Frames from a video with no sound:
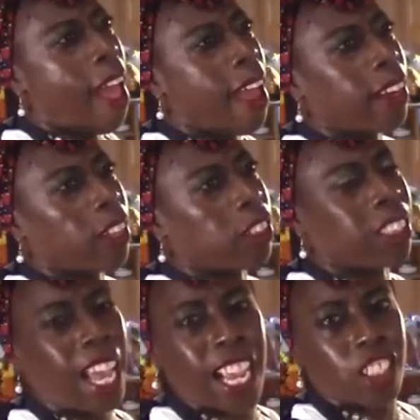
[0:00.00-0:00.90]
and uh,
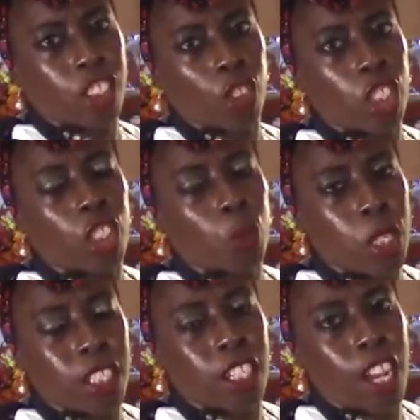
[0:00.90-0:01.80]
dates. So she
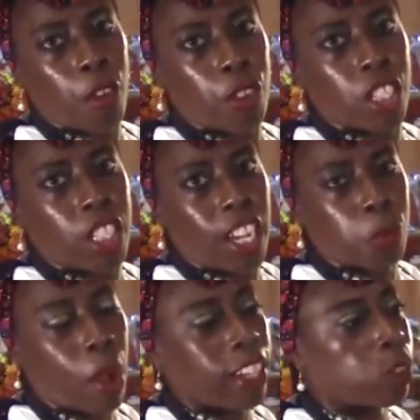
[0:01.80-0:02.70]
sweetened it, definitely the
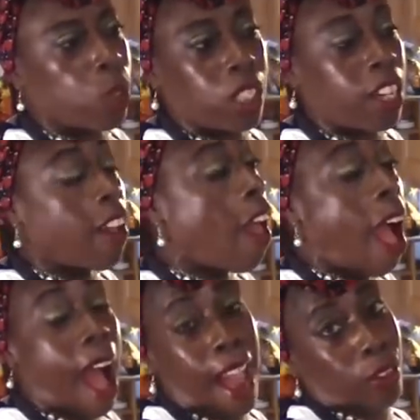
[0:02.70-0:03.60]
dates probably sweetened it.
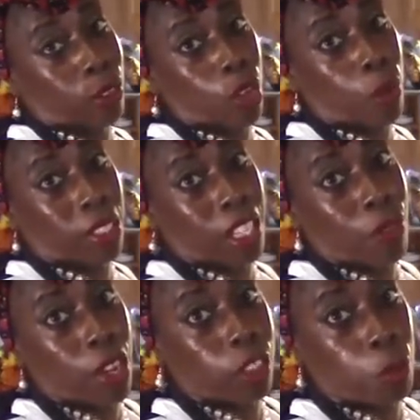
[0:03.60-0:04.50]
I don't know about
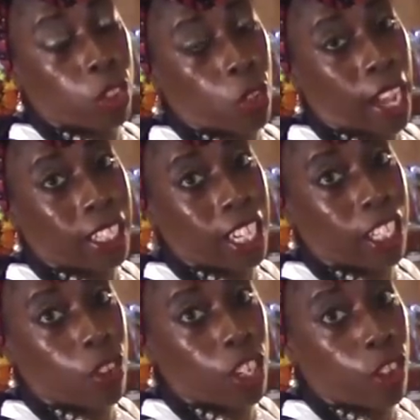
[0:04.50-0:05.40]
that recipe, so I
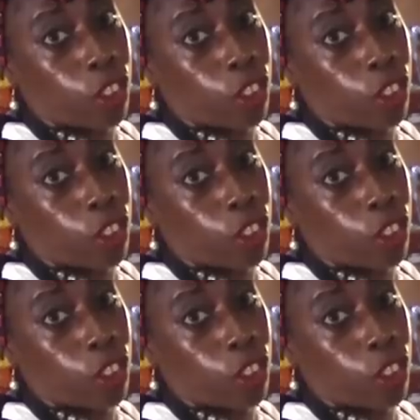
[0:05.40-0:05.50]
can't give you any